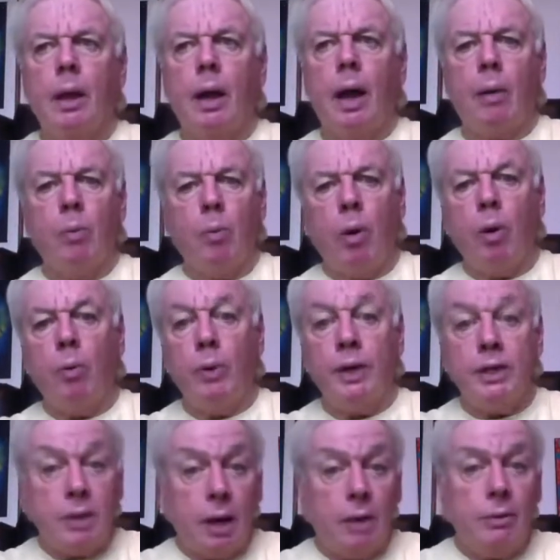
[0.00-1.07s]
and what we
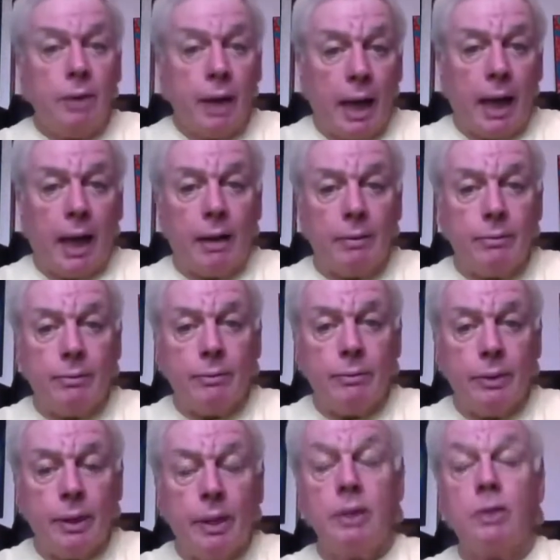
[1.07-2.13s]
don't have
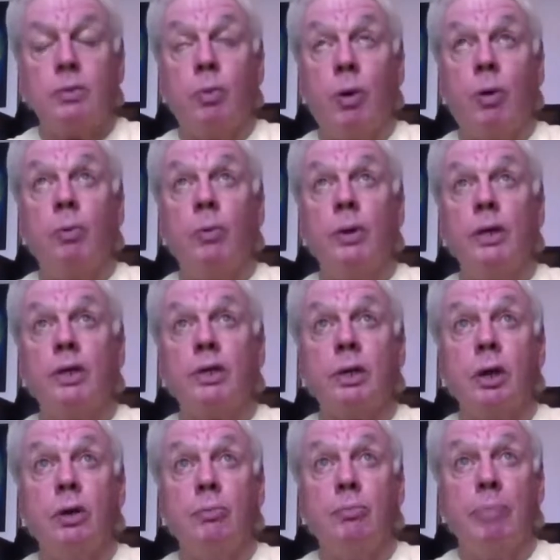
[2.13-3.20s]
is what we
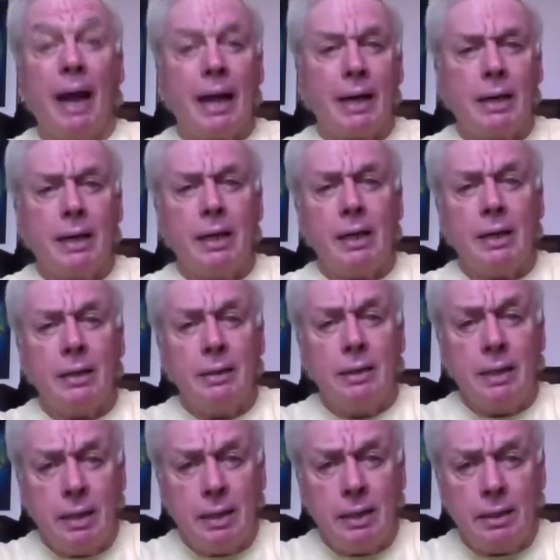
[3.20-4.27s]
so badly
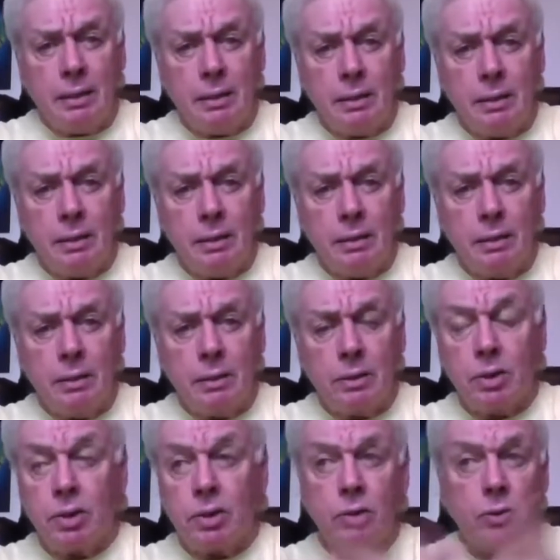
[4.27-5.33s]
need
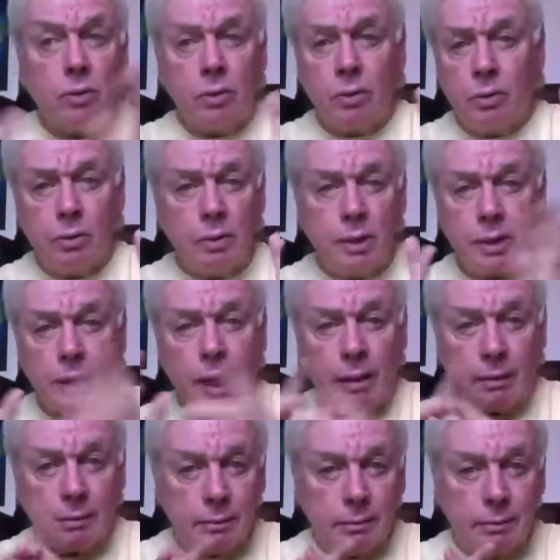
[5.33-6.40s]
to sort all this
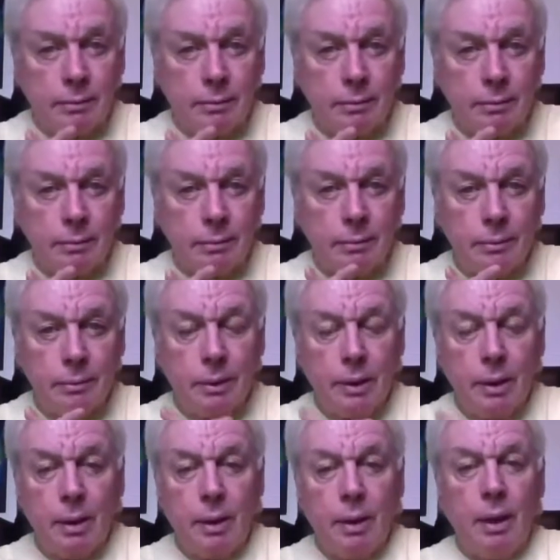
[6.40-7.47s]
out,
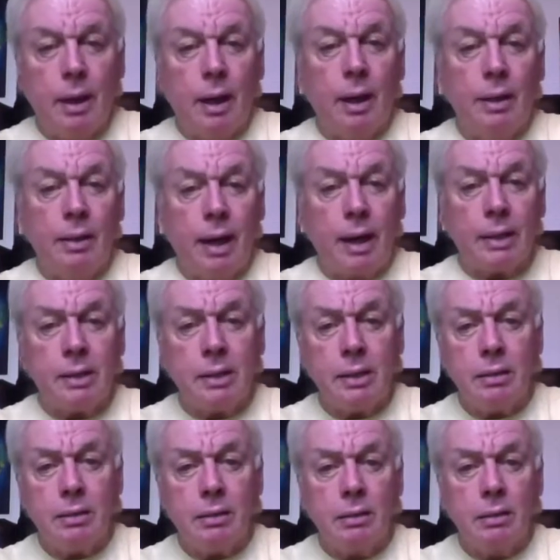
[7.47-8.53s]
and that
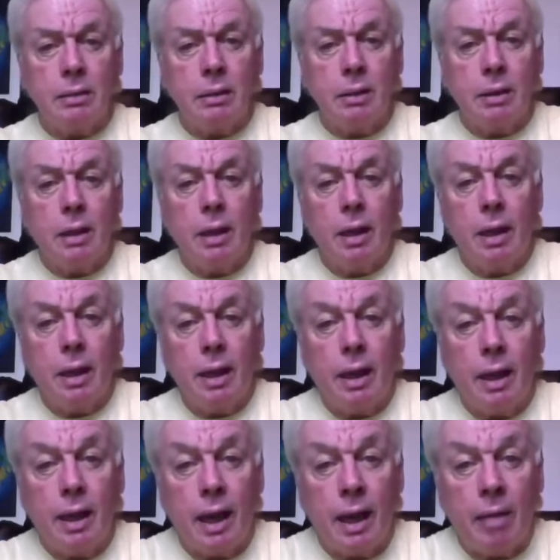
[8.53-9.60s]
is
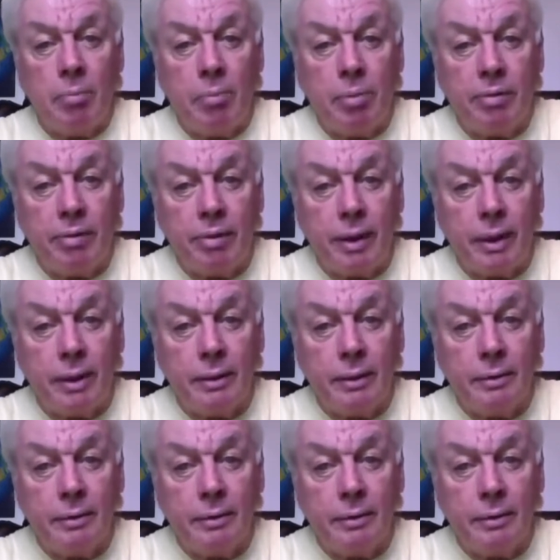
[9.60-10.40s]
empathy.